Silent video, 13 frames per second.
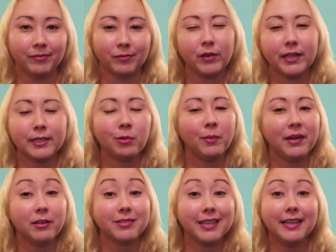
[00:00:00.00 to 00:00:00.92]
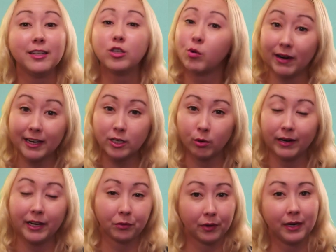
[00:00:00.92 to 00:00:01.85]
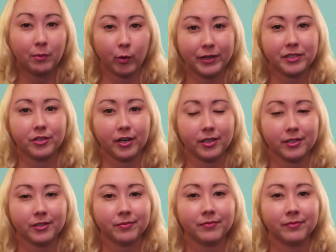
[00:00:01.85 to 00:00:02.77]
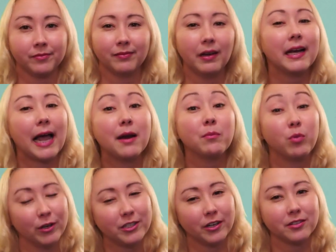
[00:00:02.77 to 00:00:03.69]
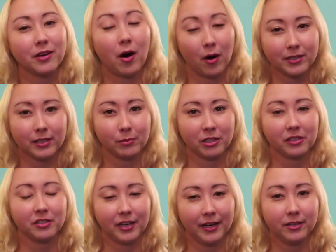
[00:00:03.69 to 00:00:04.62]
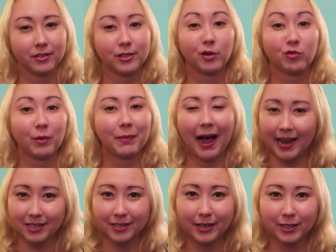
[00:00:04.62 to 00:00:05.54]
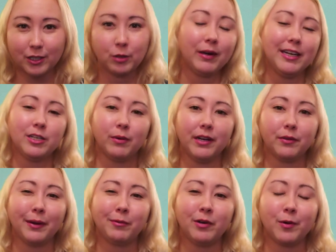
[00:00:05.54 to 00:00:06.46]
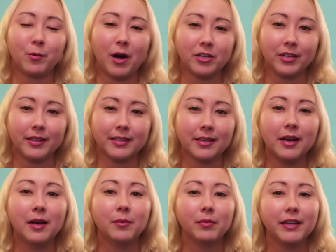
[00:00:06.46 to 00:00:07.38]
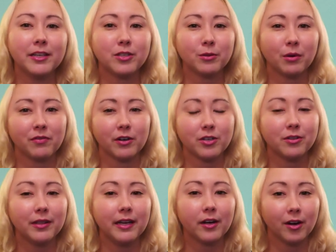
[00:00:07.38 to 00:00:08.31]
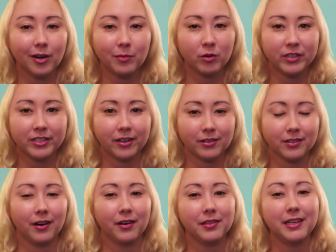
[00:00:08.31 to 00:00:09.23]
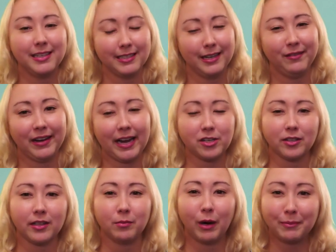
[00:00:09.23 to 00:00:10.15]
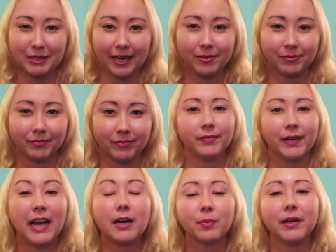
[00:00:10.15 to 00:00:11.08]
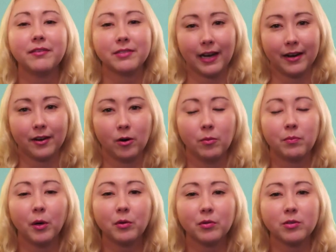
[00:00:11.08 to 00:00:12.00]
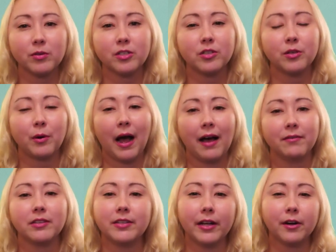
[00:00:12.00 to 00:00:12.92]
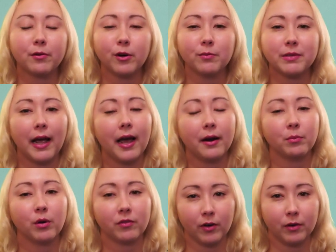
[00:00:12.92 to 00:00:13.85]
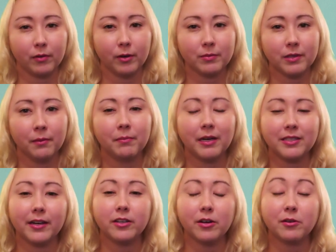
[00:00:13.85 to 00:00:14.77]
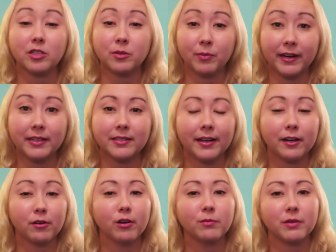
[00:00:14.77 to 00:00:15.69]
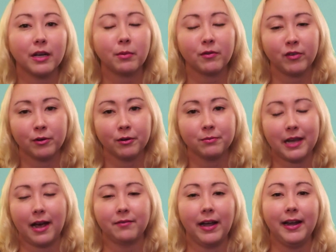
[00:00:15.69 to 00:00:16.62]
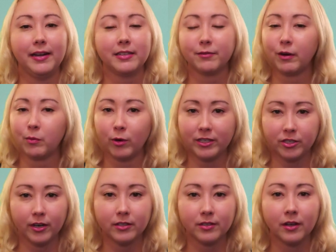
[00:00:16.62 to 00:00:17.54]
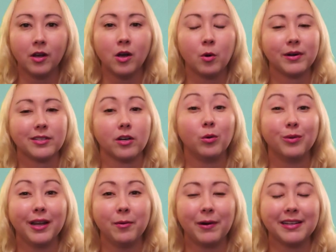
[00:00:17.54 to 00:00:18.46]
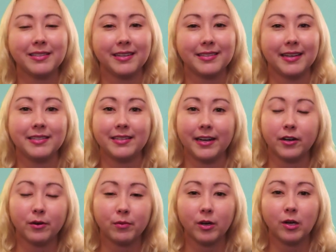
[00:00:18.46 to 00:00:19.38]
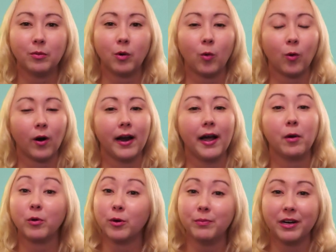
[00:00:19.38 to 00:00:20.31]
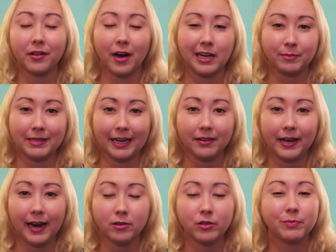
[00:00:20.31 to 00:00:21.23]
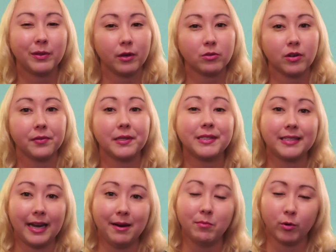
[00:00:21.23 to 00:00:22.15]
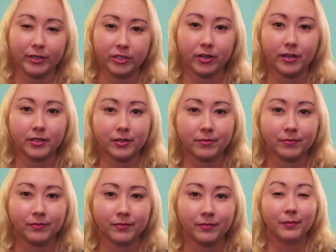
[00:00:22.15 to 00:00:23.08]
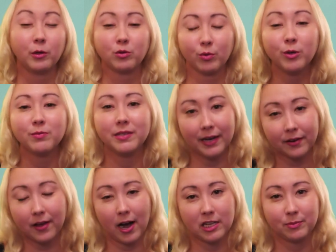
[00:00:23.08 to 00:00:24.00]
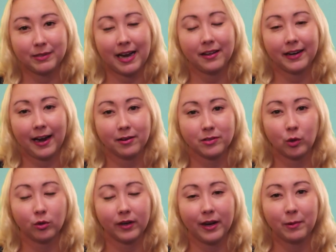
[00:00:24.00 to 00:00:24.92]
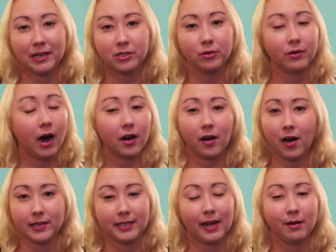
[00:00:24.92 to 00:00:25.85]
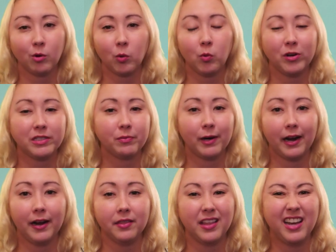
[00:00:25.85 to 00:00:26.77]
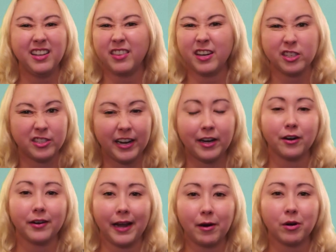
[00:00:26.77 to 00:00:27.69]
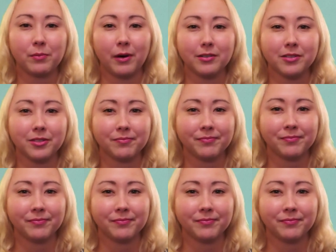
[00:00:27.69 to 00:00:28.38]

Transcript: For this, we'll be using the 2023 points charts. Again, points charts are subject to change, so for past the year 2023 when you're watching this, please do refer to the current points charts on the Disney Vacation Club website. And a brief side note, both resorts do have standard rooms and preferred rooms, but Saratoga Springs standard rooms and preferred rooms have a different points charts, whereas at Old Key West, it's a standard room or a room near the hospitality house, but those are on the same points charts. Those rooms near the hospitality house at Old Key West do not cost any more points per night than their standard counterparts.